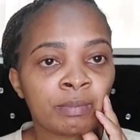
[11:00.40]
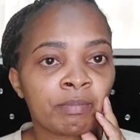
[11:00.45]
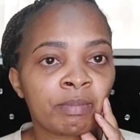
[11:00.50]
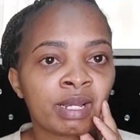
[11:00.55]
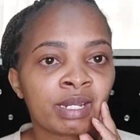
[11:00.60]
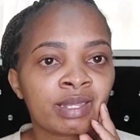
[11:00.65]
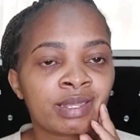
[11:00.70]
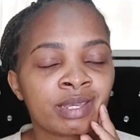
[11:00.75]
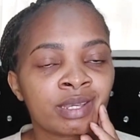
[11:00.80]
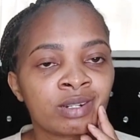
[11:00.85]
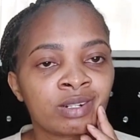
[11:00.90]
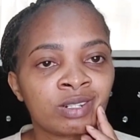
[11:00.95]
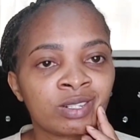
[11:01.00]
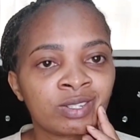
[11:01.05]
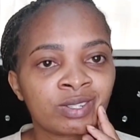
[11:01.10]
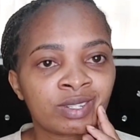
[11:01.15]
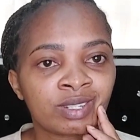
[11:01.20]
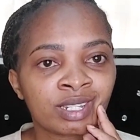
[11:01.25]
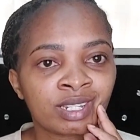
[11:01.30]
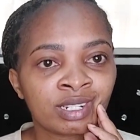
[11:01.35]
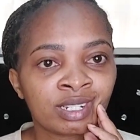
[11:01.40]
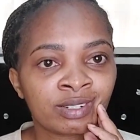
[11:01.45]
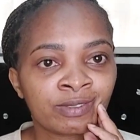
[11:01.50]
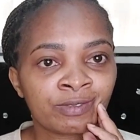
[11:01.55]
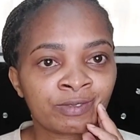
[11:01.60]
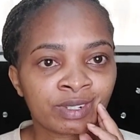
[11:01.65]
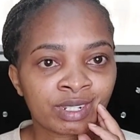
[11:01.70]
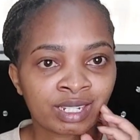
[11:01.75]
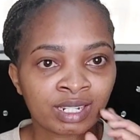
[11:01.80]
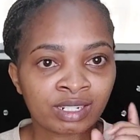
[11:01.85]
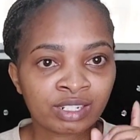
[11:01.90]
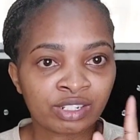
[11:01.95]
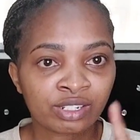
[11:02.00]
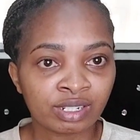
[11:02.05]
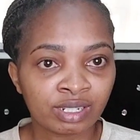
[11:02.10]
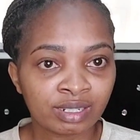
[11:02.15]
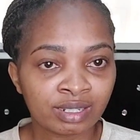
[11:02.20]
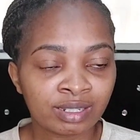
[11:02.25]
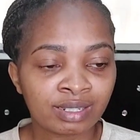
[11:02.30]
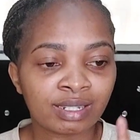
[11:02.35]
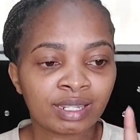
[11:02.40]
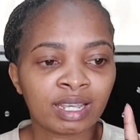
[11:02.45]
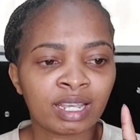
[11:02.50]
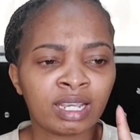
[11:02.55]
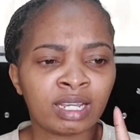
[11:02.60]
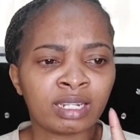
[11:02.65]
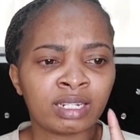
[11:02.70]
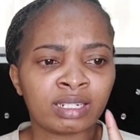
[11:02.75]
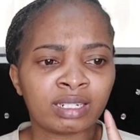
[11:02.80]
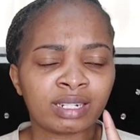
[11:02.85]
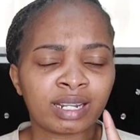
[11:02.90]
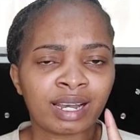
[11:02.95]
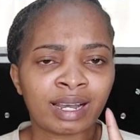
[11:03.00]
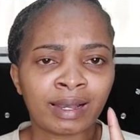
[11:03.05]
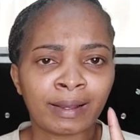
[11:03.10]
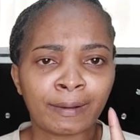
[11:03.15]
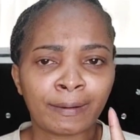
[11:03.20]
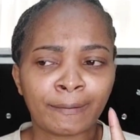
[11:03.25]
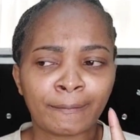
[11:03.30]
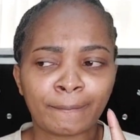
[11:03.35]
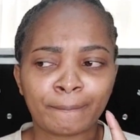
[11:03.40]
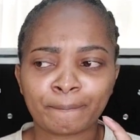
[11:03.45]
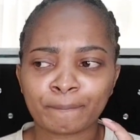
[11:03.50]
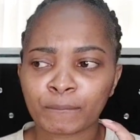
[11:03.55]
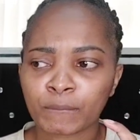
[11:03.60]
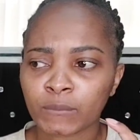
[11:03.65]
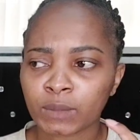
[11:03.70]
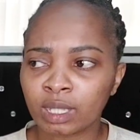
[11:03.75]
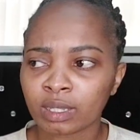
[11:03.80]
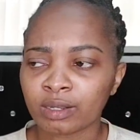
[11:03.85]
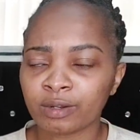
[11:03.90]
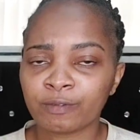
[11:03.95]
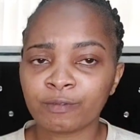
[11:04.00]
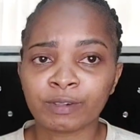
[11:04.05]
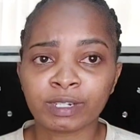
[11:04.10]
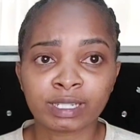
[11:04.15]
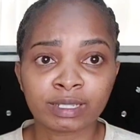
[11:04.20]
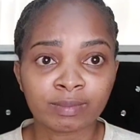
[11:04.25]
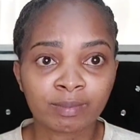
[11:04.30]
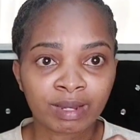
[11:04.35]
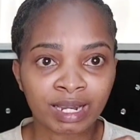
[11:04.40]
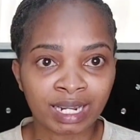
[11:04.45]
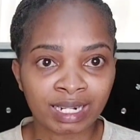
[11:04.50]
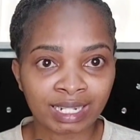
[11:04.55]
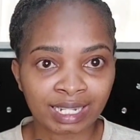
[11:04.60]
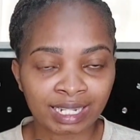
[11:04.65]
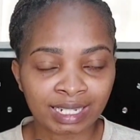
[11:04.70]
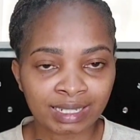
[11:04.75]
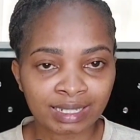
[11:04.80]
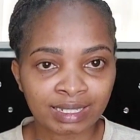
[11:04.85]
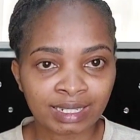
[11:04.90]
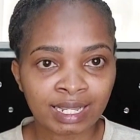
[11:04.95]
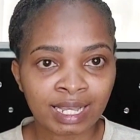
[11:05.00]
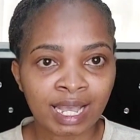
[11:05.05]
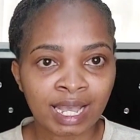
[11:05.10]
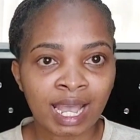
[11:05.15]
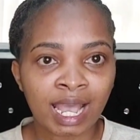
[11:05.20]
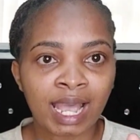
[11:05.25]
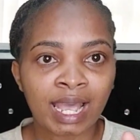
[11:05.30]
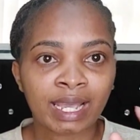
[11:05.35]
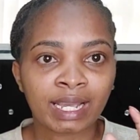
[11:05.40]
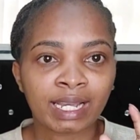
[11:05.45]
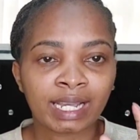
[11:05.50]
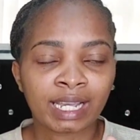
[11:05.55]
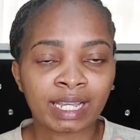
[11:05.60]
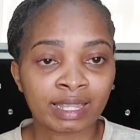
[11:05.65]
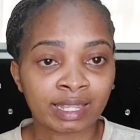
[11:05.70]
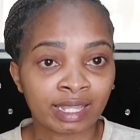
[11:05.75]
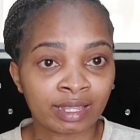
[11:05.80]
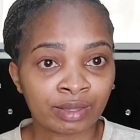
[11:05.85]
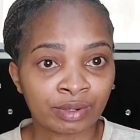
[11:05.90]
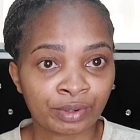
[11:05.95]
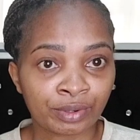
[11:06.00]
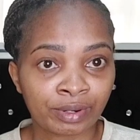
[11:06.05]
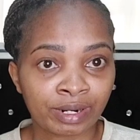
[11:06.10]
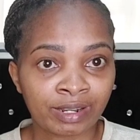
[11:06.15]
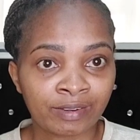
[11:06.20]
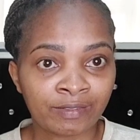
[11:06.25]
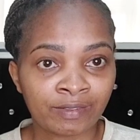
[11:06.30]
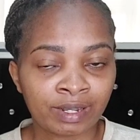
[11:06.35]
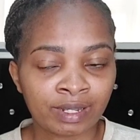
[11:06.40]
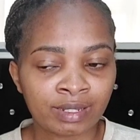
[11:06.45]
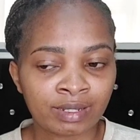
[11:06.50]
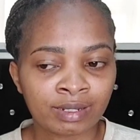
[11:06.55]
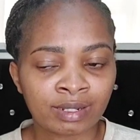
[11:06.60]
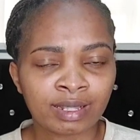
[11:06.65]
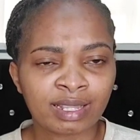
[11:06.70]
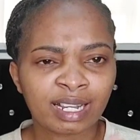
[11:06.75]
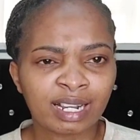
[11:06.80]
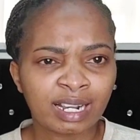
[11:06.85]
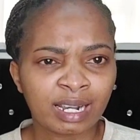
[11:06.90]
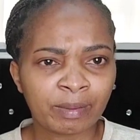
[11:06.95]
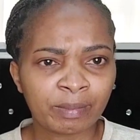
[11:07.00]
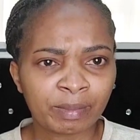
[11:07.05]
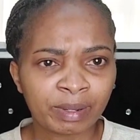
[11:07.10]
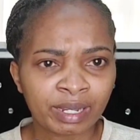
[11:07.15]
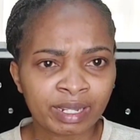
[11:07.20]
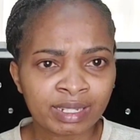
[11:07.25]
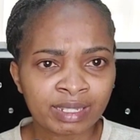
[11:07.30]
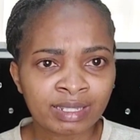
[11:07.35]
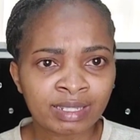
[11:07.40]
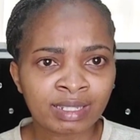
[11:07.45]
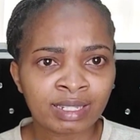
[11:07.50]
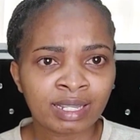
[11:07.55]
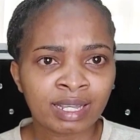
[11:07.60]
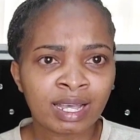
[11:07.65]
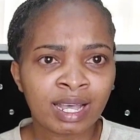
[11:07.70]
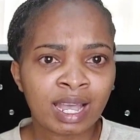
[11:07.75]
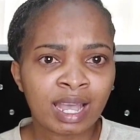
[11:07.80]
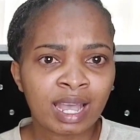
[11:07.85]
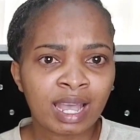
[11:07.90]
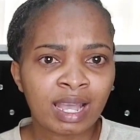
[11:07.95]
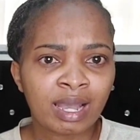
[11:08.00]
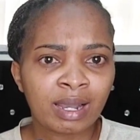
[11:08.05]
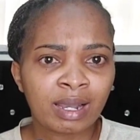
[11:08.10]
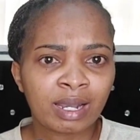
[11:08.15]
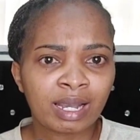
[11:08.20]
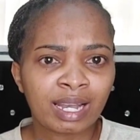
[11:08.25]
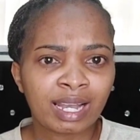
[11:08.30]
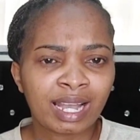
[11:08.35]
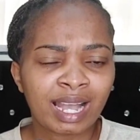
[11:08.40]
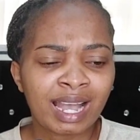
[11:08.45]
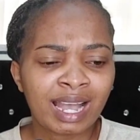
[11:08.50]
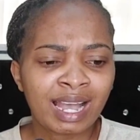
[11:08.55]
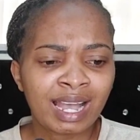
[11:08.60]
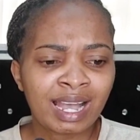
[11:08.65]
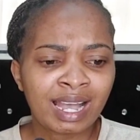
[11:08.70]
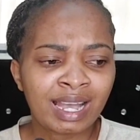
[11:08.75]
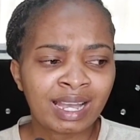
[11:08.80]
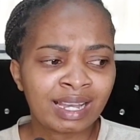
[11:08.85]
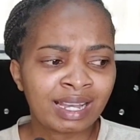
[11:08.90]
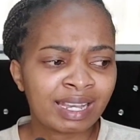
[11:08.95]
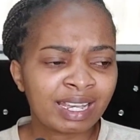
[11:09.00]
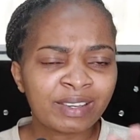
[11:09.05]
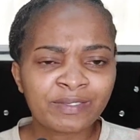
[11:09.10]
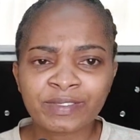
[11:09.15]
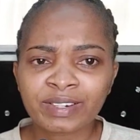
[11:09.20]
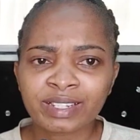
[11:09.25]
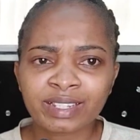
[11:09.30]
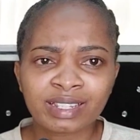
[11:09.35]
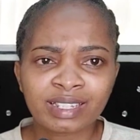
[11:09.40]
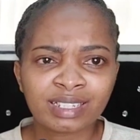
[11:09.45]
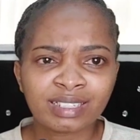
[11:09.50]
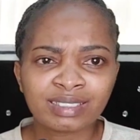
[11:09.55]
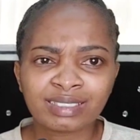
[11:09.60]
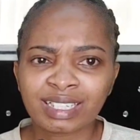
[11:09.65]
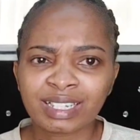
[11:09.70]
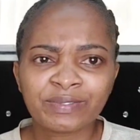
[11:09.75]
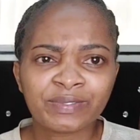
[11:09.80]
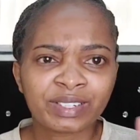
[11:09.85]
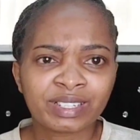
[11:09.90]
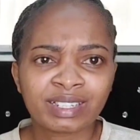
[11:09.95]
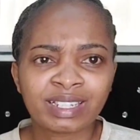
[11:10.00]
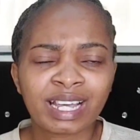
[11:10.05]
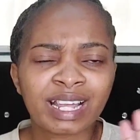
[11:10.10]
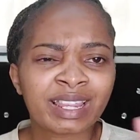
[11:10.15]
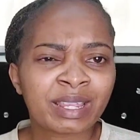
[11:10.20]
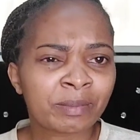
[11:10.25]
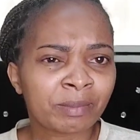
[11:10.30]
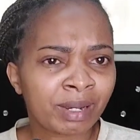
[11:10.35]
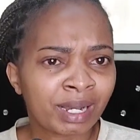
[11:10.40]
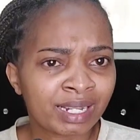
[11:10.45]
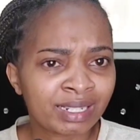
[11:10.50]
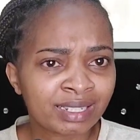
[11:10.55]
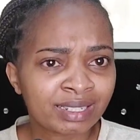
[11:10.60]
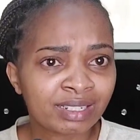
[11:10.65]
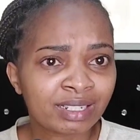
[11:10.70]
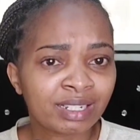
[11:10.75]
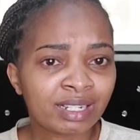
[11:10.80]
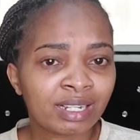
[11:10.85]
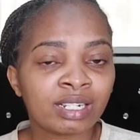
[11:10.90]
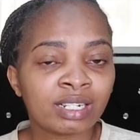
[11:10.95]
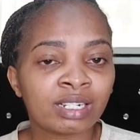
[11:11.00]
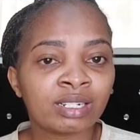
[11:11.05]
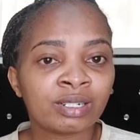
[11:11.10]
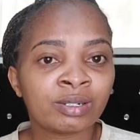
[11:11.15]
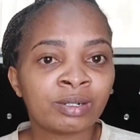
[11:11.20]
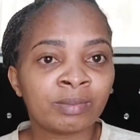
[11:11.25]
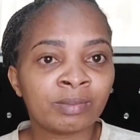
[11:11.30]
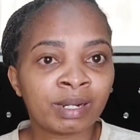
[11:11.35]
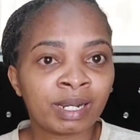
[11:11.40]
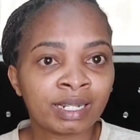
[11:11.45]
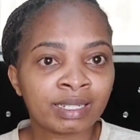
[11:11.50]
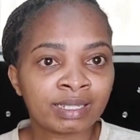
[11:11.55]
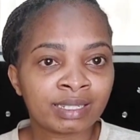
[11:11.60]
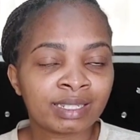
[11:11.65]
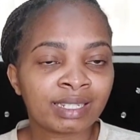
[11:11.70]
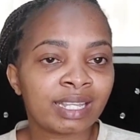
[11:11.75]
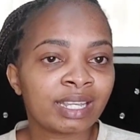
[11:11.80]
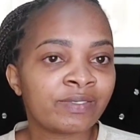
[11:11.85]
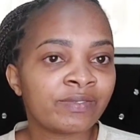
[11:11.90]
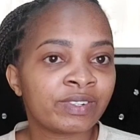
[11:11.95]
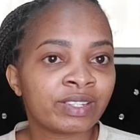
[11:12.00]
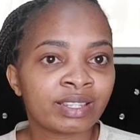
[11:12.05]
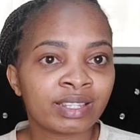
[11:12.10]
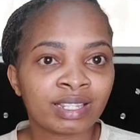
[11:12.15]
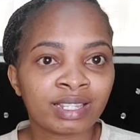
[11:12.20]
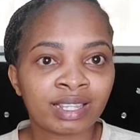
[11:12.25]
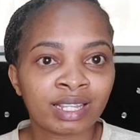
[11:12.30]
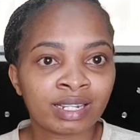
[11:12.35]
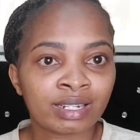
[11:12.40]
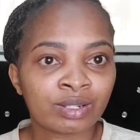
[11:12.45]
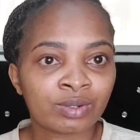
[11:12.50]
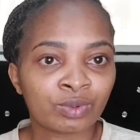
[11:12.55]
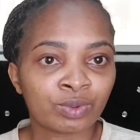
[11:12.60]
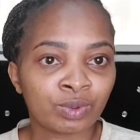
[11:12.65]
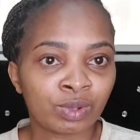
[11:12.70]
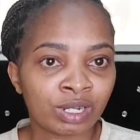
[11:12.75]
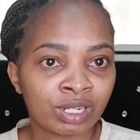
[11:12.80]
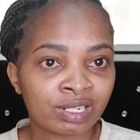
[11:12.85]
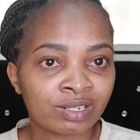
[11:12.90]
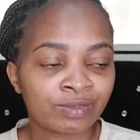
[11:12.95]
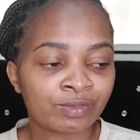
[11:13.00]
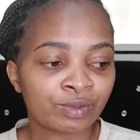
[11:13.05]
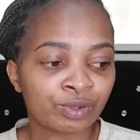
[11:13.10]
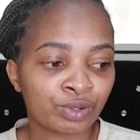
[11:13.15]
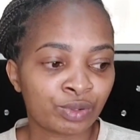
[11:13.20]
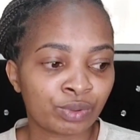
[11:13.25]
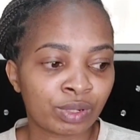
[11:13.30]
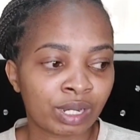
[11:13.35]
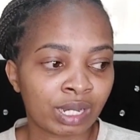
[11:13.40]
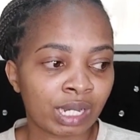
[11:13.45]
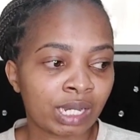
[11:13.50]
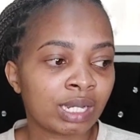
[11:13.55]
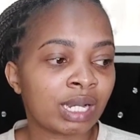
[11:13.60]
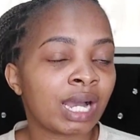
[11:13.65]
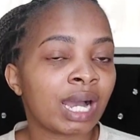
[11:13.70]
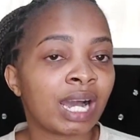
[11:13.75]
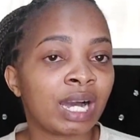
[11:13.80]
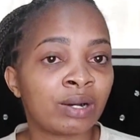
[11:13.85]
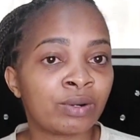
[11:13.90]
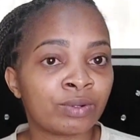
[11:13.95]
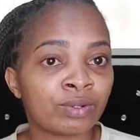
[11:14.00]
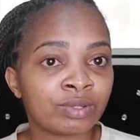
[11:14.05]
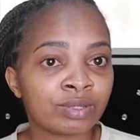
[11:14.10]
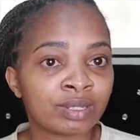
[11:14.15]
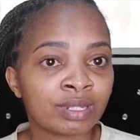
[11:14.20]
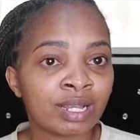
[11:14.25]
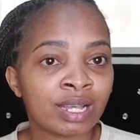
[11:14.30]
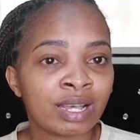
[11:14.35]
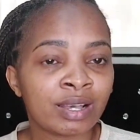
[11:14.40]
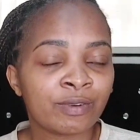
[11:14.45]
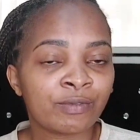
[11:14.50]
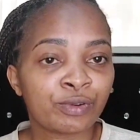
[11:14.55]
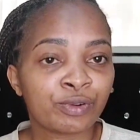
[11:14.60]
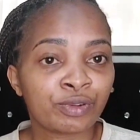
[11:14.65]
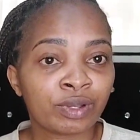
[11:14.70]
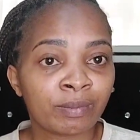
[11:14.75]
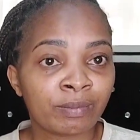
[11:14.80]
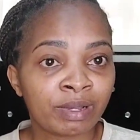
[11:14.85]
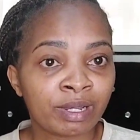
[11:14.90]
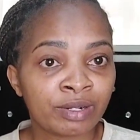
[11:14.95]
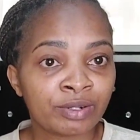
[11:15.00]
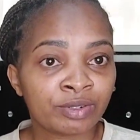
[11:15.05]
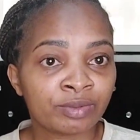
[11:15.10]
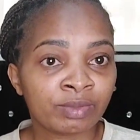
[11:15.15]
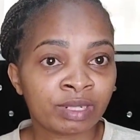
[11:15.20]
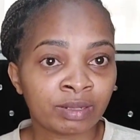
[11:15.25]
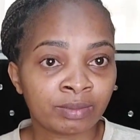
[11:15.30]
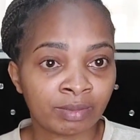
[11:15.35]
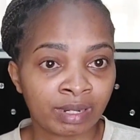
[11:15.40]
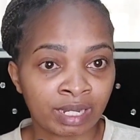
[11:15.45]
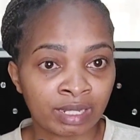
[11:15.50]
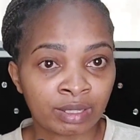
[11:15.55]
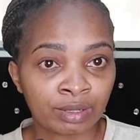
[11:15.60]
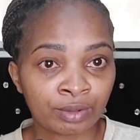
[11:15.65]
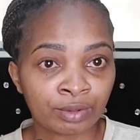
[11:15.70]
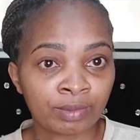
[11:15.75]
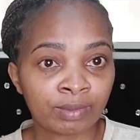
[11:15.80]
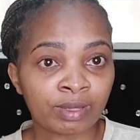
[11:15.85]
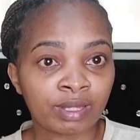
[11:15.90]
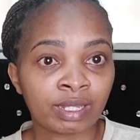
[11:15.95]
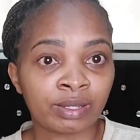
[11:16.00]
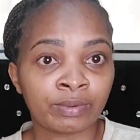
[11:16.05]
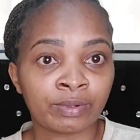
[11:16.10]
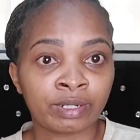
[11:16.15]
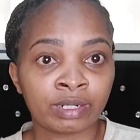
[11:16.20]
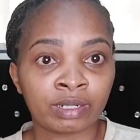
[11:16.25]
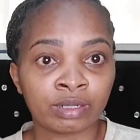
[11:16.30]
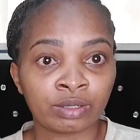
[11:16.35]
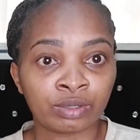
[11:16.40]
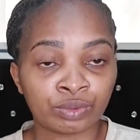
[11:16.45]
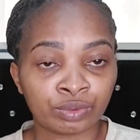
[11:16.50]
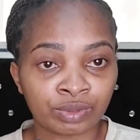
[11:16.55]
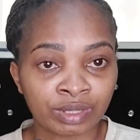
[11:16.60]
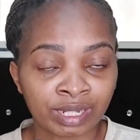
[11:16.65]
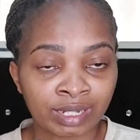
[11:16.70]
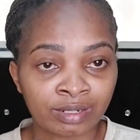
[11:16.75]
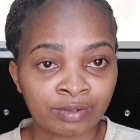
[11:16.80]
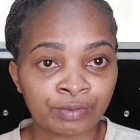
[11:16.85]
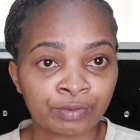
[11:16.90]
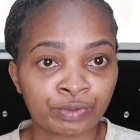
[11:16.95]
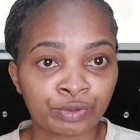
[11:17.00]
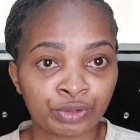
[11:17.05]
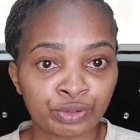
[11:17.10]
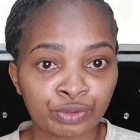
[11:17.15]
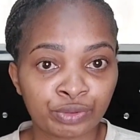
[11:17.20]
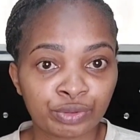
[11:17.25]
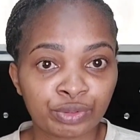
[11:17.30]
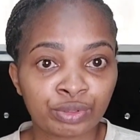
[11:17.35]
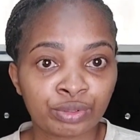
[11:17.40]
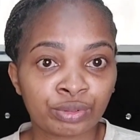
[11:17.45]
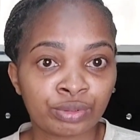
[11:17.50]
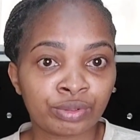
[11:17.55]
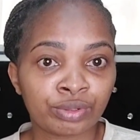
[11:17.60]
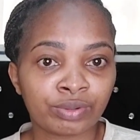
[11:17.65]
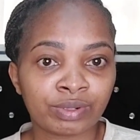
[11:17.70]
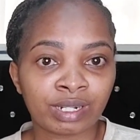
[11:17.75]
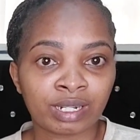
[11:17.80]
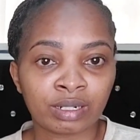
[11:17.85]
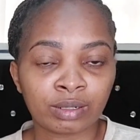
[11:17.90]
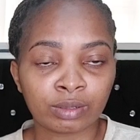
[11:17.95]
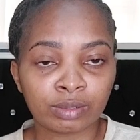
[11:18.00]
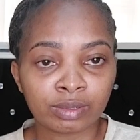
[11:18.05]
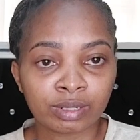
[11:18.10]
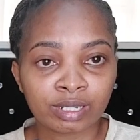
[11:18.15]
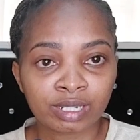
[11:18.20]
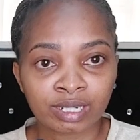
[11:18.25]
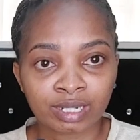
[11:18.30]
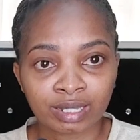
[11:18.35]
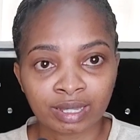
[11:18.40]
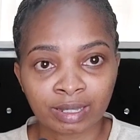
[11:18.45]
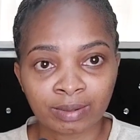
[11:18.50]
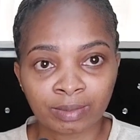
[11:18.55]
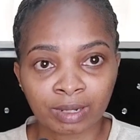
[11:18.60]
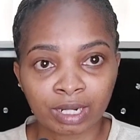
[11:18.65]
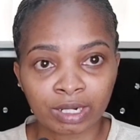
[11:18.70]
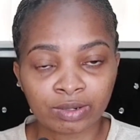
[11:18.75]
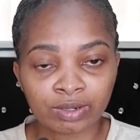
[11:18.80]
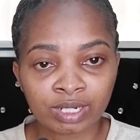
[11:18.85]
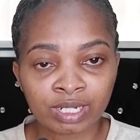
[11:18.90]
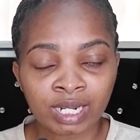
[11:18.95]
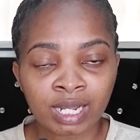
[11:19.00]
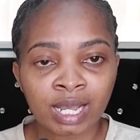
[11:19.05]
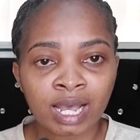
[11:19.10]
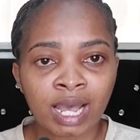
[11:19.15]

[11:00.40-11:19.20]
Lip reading: But they also sell fitted sheets and fleece blankets and the throw covers, the carpets, the mats, doormats, everything that you want for your house, for your bedroom and bathroom, they will do that for you. So you can go check them out.